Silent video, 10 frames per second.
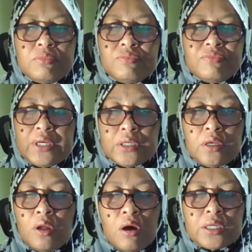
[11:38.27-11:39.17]
very
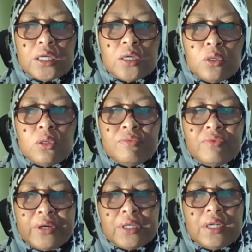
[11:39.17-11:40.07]
long ago,
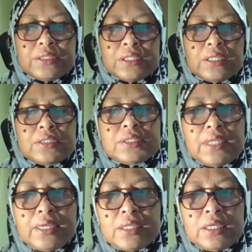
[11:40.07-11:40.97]
very classical
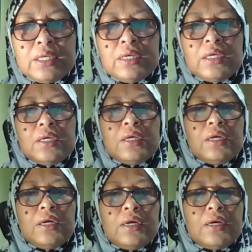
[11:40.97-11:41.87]
study.
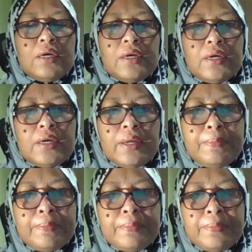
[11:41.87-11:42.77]
A
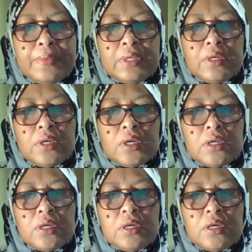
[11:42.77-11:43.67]

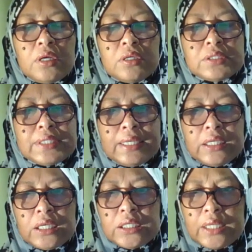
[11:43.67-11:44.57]

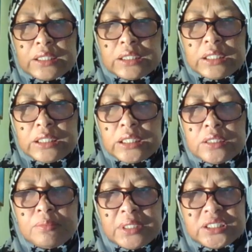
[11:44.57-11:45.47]
study conducted
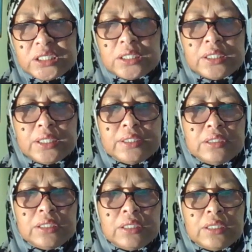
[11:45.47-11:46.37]
in
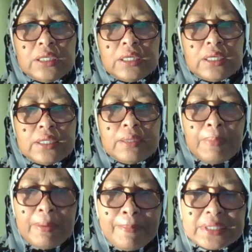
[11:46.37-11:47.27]
Michigan. The
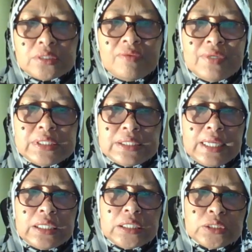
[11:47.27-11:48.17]
purpose of this
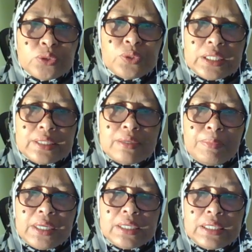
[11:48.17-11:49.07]
study is to
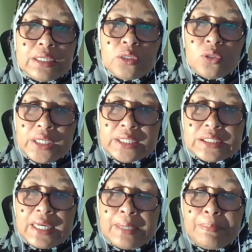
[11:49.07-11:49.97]
determine the
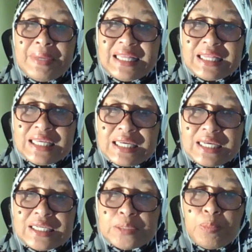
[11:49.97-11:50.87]
knowledge that
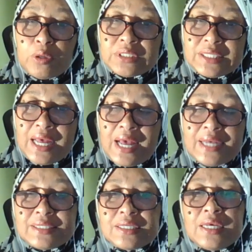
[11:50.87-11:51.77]
PTs
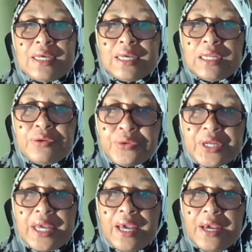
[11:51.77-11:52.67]
possess in
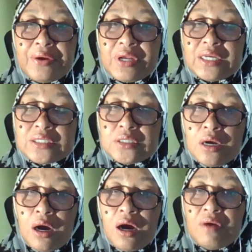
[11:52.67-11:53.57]
three areas
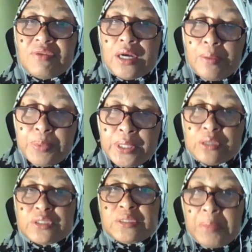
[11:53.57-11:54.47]
of
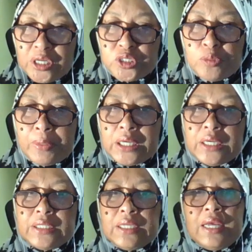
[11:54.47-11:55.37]
abuse
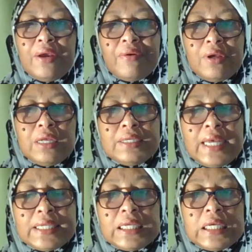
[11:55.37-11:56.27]
management,
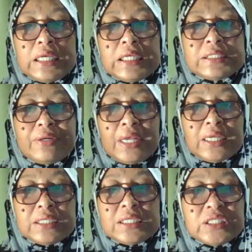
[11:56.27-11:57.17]
that is,
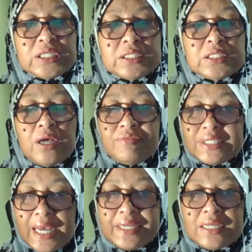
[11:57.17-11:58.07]
recognitions of
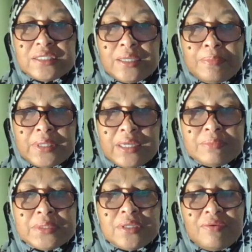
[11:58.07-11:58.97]
signs and
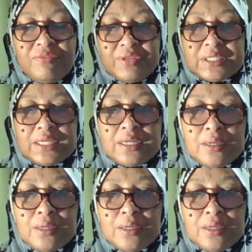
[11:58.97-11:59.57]
symptoms of physical